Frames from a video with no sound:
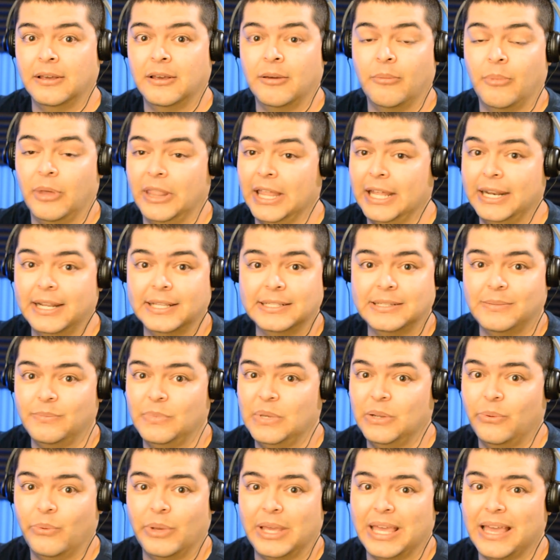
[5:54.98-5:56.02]
But that doesn't
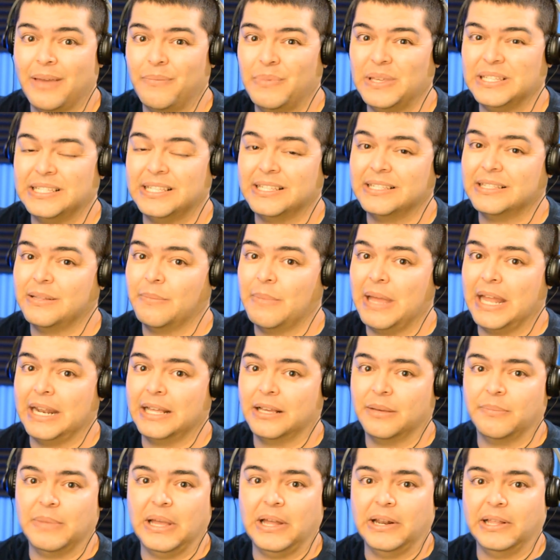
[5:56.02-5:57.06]
mean we can't be systematic
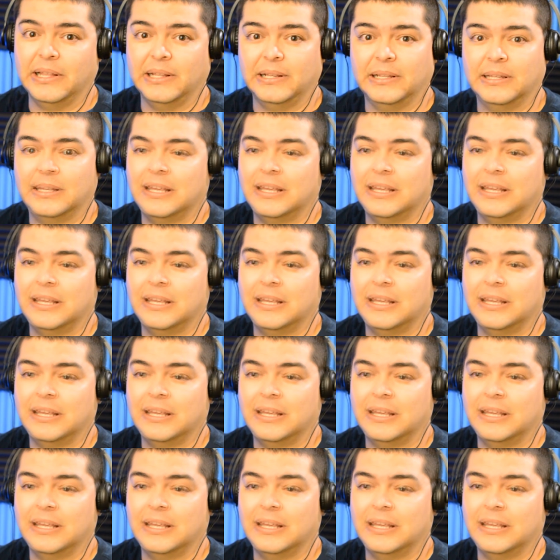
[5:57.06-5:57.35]
about it.